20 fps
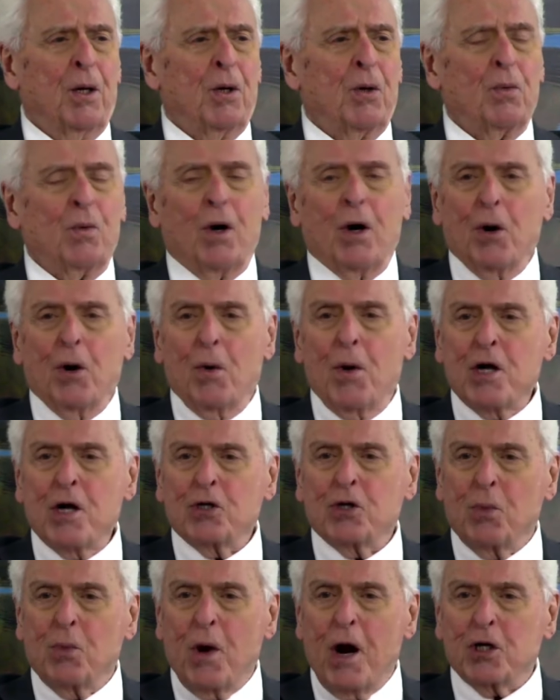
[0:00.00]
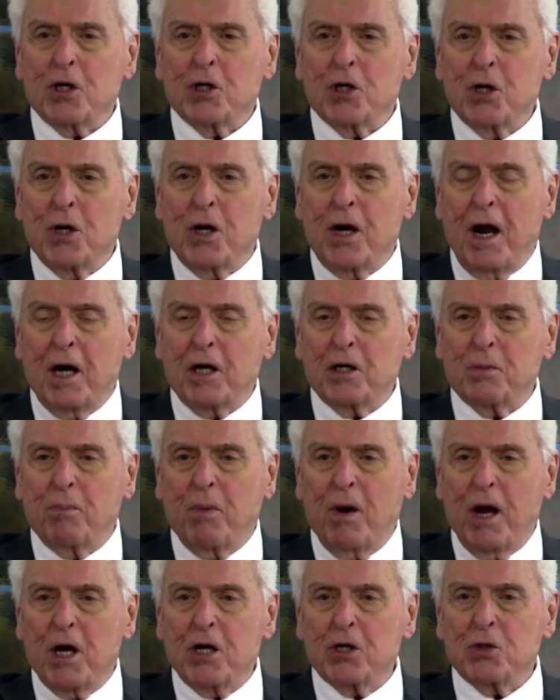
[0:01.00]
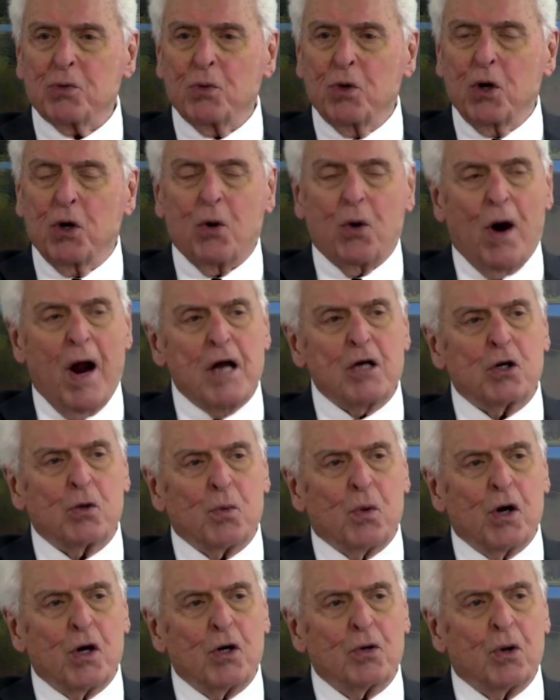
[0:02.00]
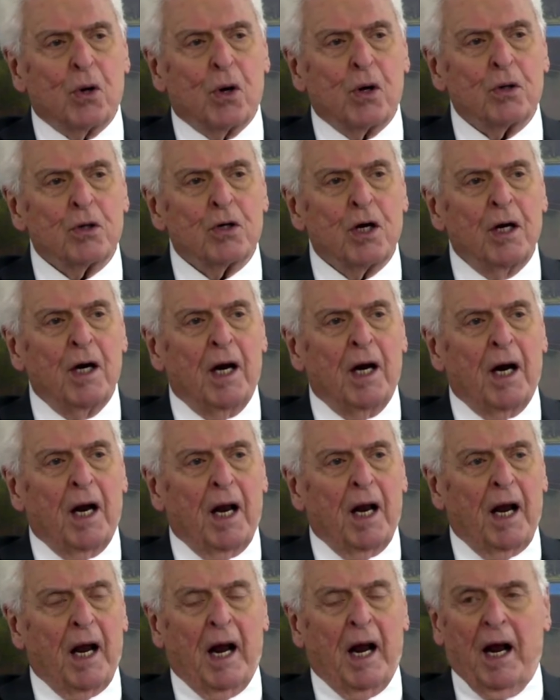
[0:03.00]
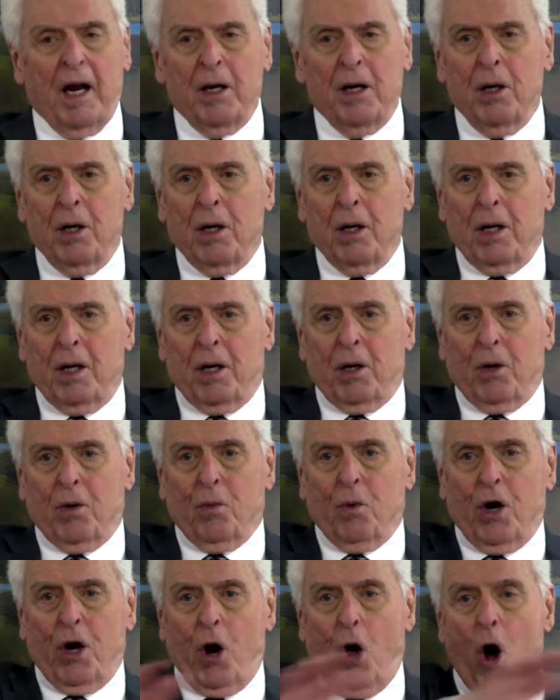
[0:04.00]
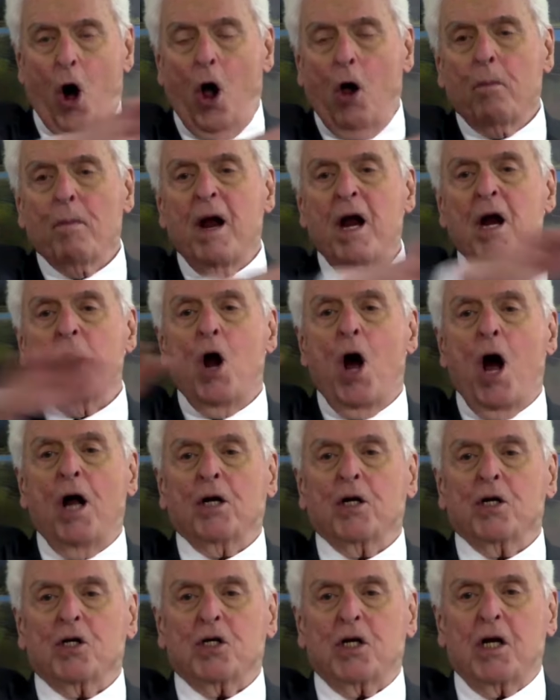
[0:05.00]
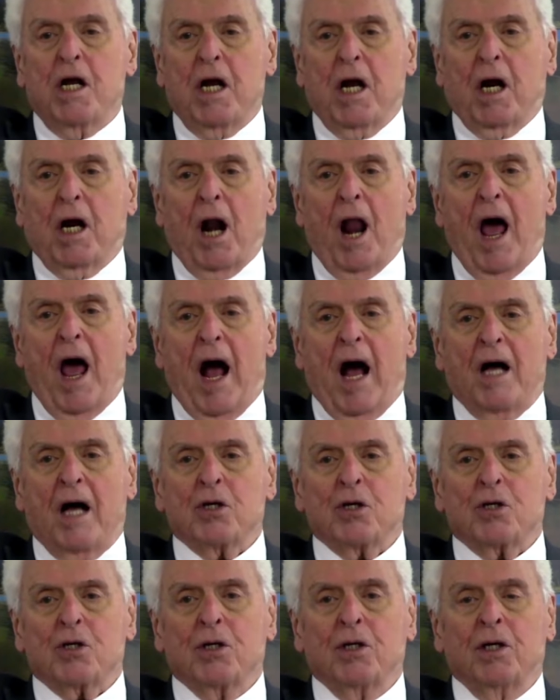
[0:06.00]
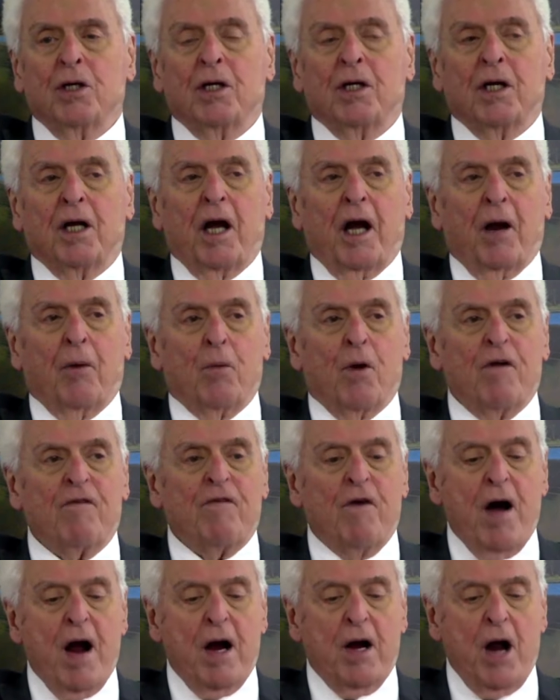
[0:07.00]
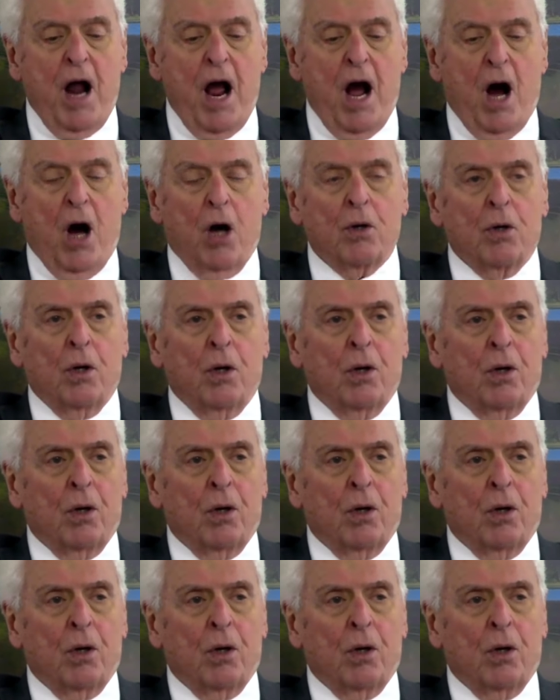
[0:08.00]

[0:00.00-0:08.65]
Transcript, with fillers: when the resurrection takes place, when Christ returns, and we all meet on the sea of glass, and we find out